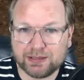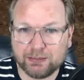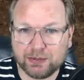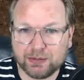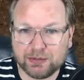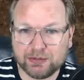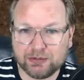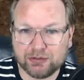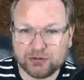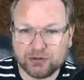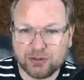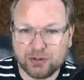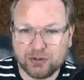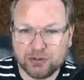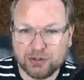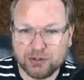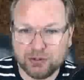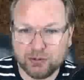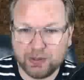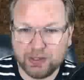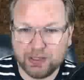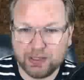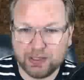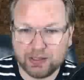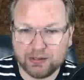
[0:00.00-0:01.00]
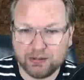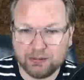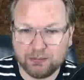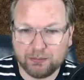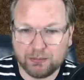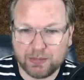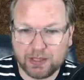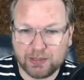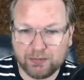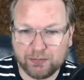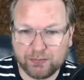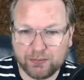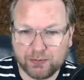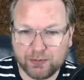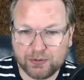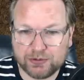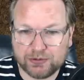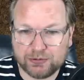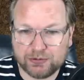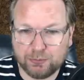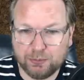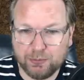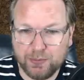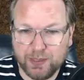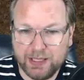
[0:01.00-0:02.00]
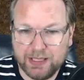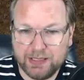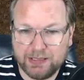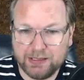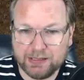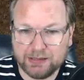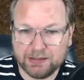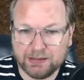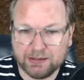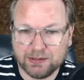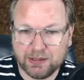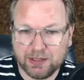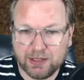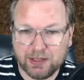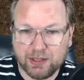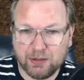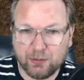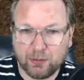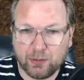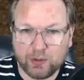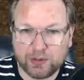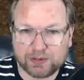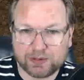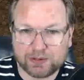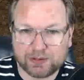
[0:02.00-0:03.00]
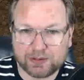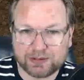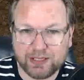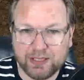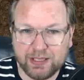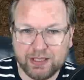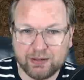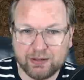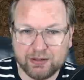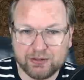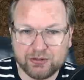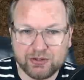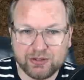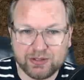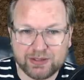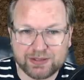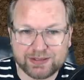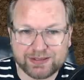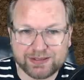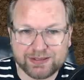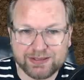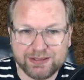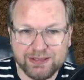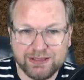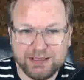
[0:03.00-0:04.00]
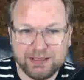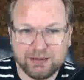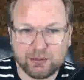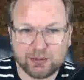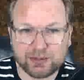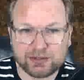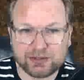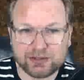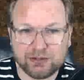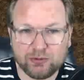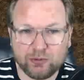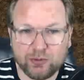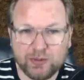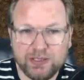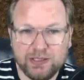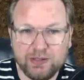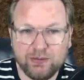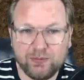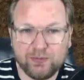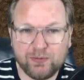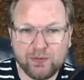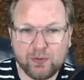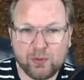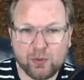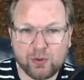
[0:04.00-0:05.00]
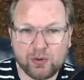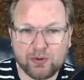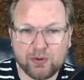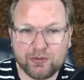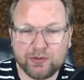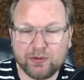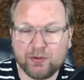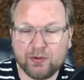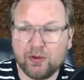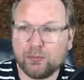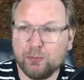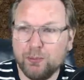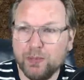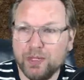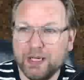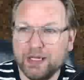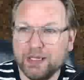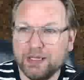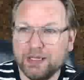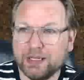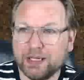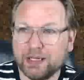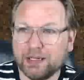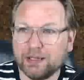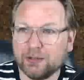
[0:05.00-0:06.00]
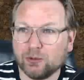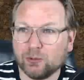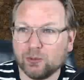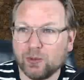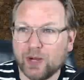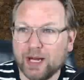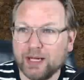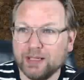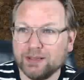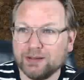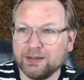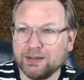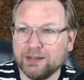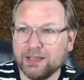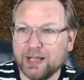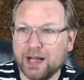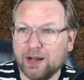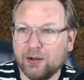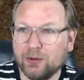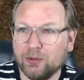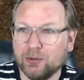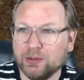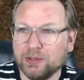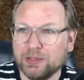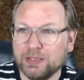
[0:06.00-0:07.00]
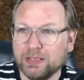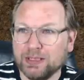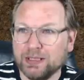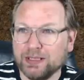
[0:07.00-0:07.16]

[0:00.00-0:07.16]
I'm going to show you here. My first mailing was here, as you can see, was the 24th of May, and right now